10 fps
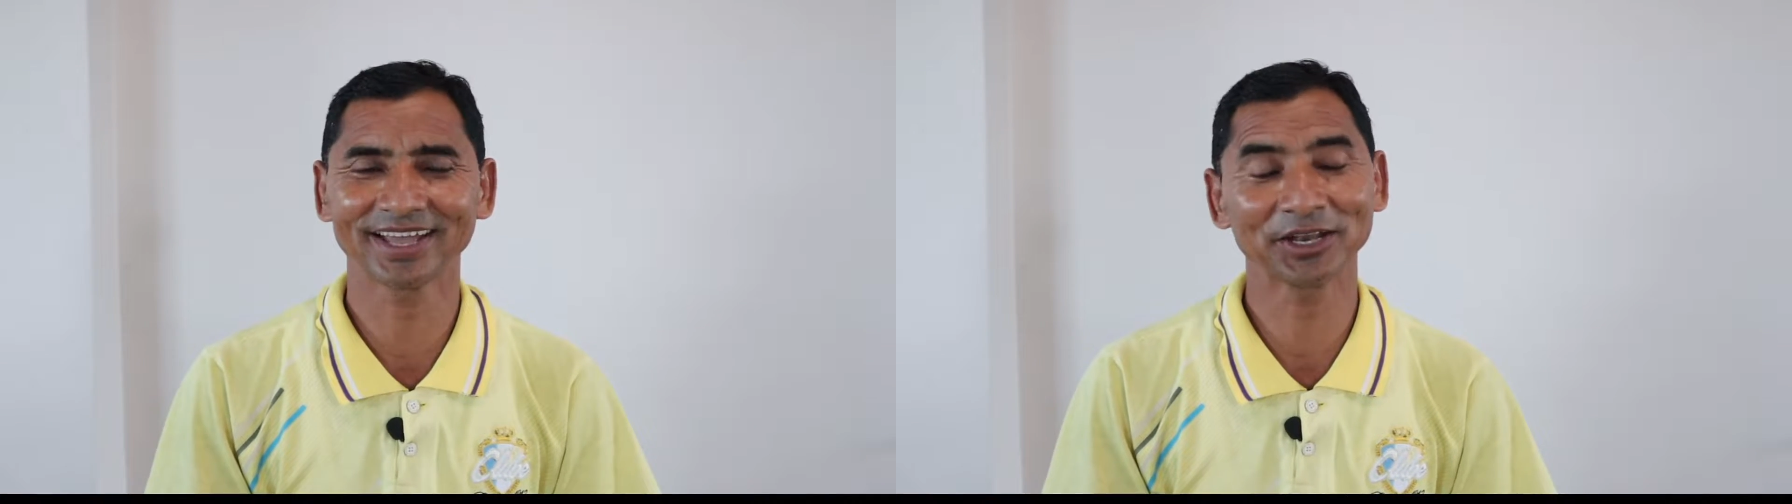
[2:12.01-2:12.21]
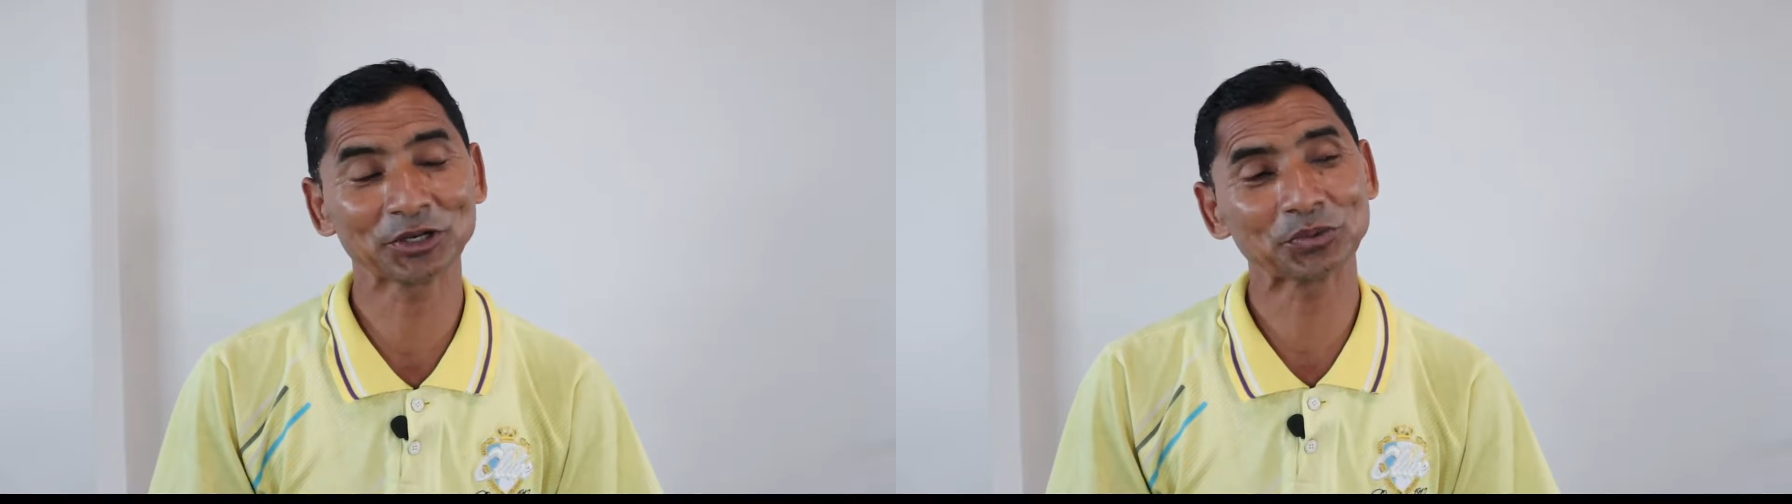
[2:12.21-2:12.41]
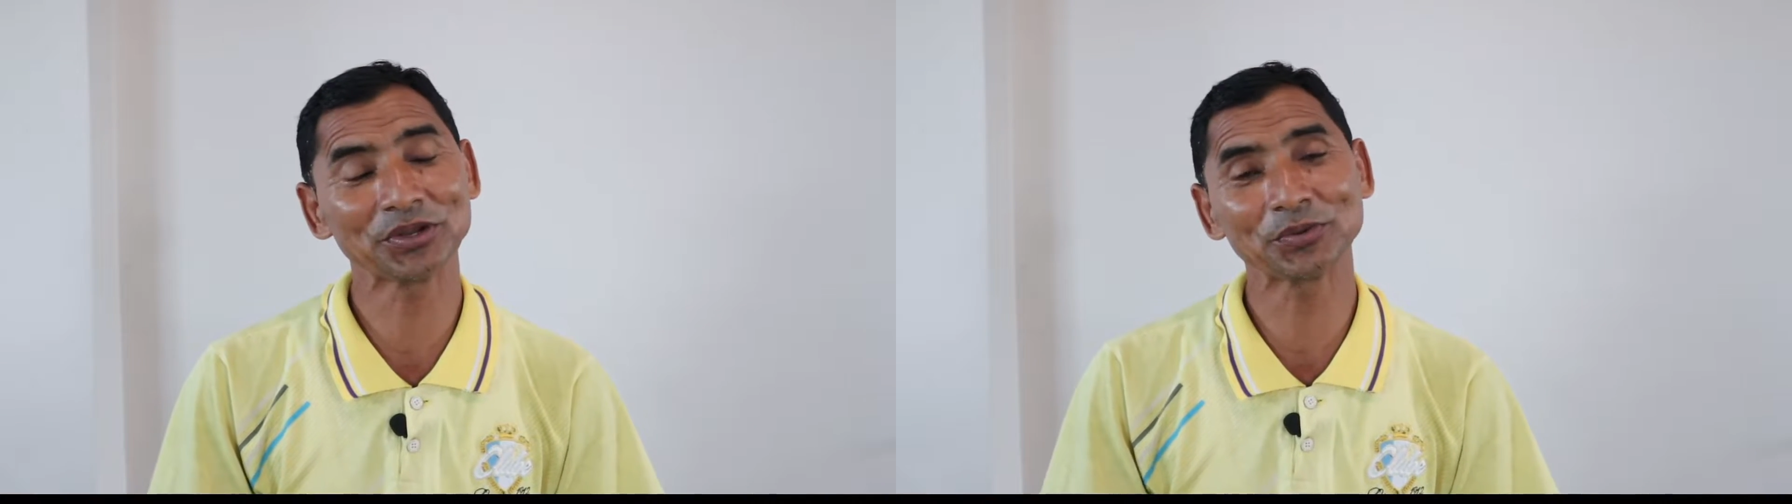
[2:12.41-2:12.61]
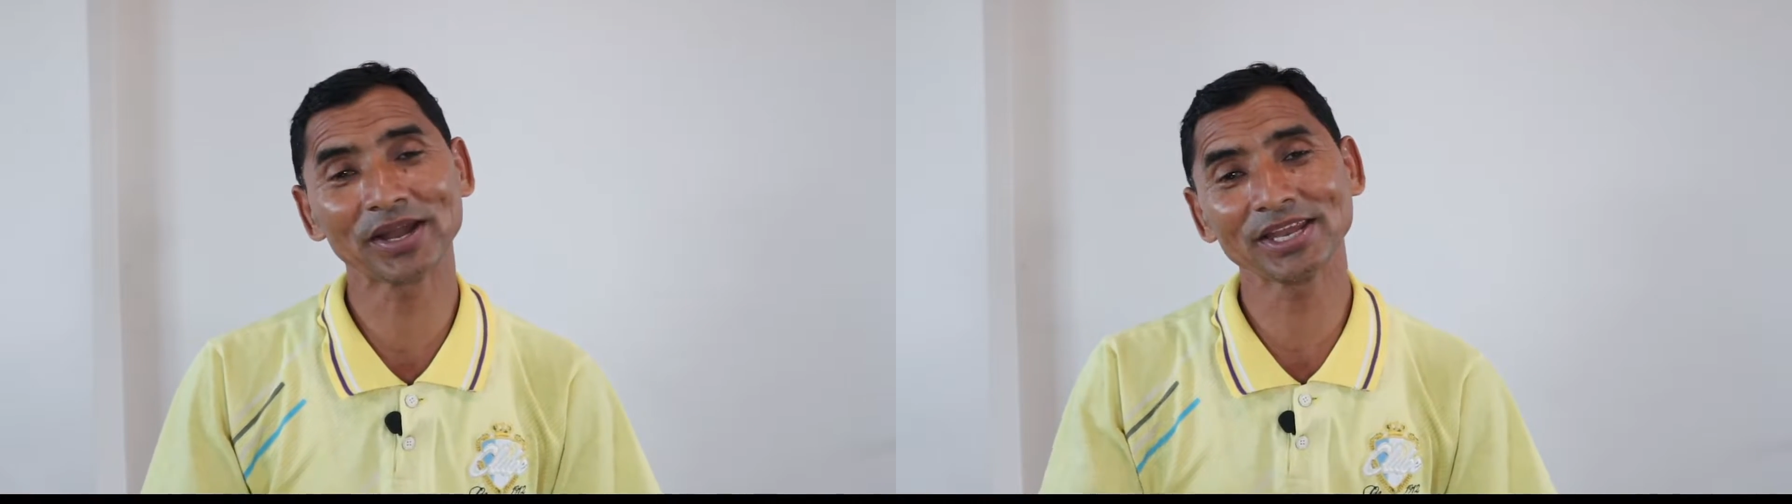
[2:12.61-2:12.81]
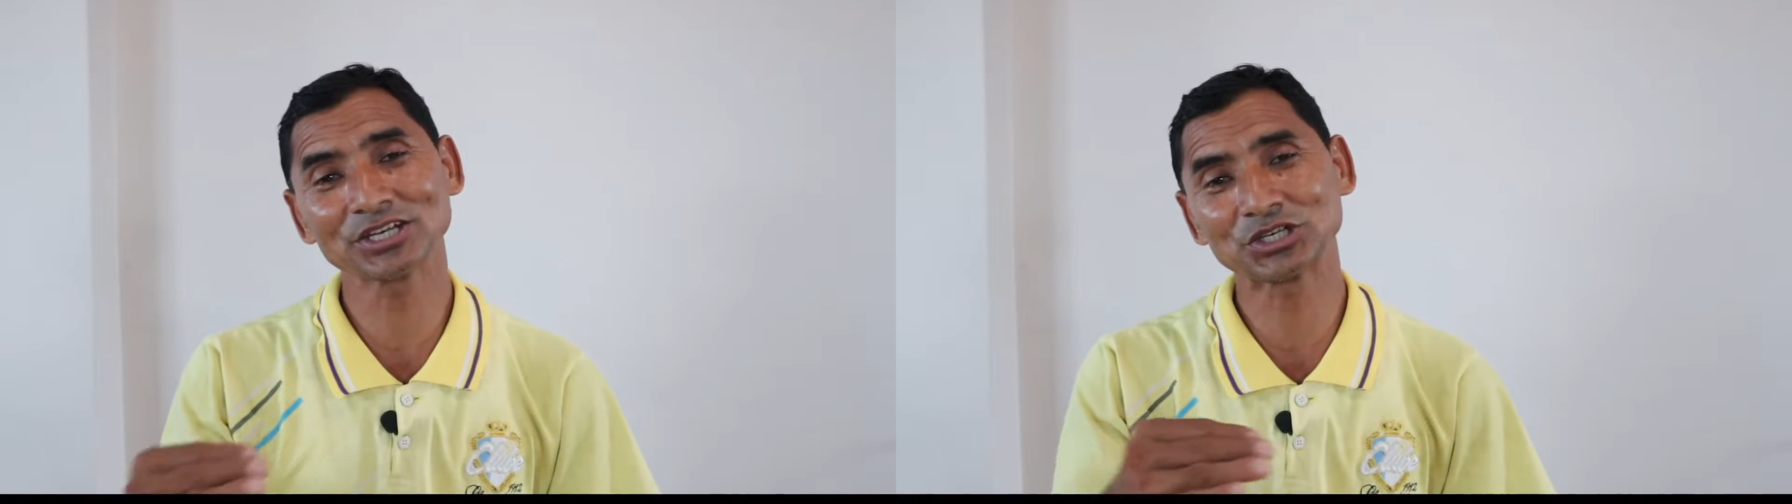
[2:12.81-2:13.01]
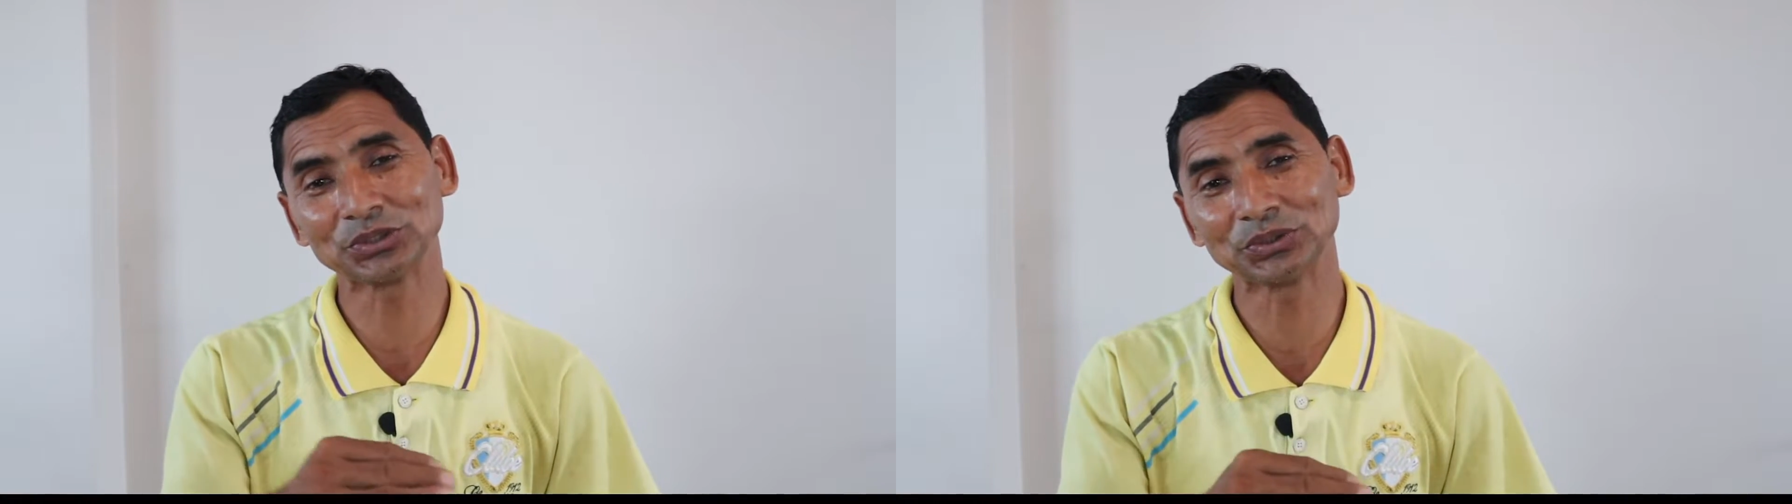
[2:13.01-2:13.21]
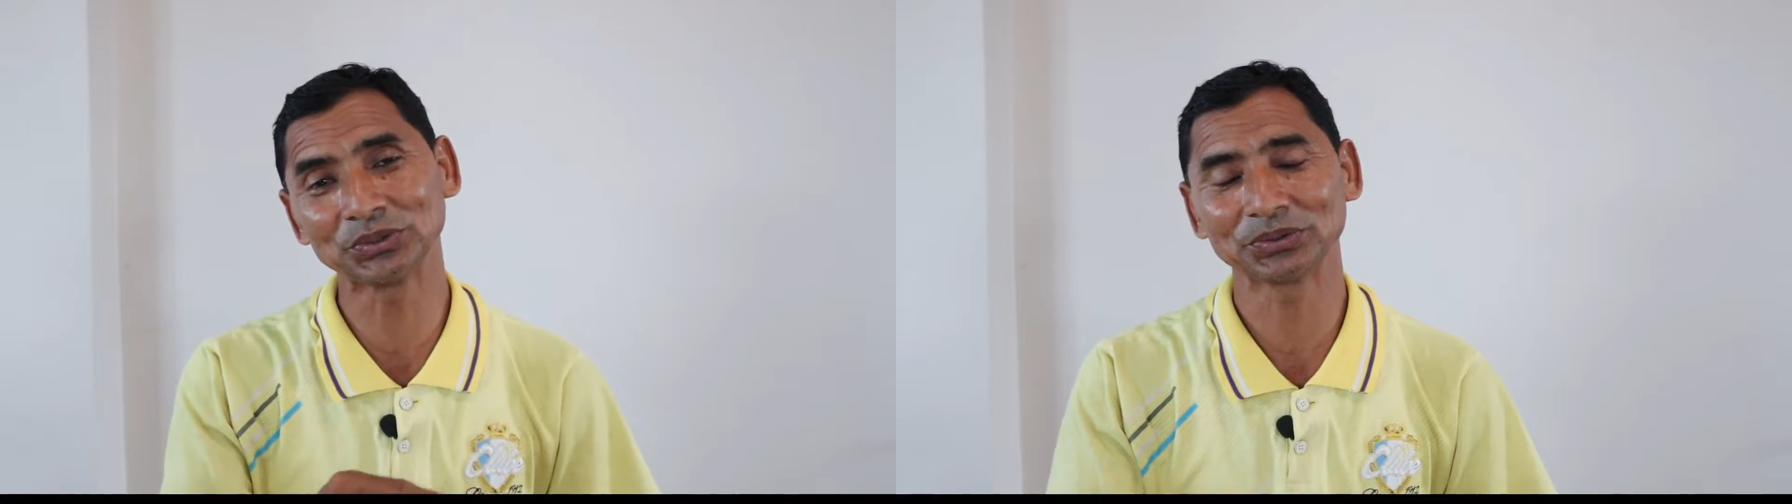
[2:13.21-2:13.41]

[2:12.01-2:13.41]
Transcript: Then we went to